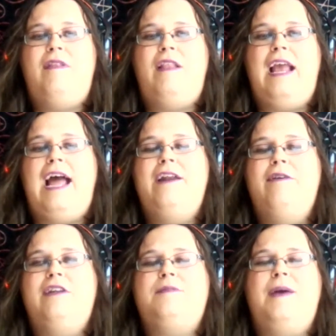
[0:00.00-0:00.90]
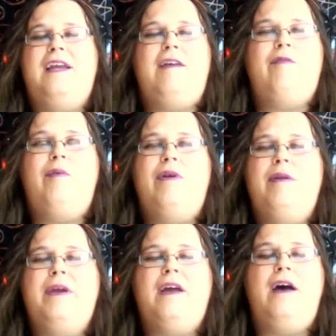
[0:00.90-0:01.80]
Like I don't expect everyone
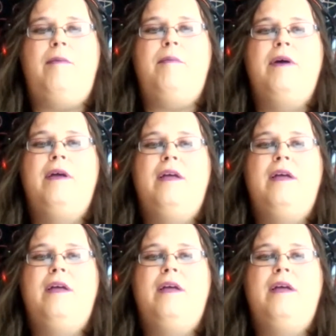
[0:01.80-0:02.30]
to become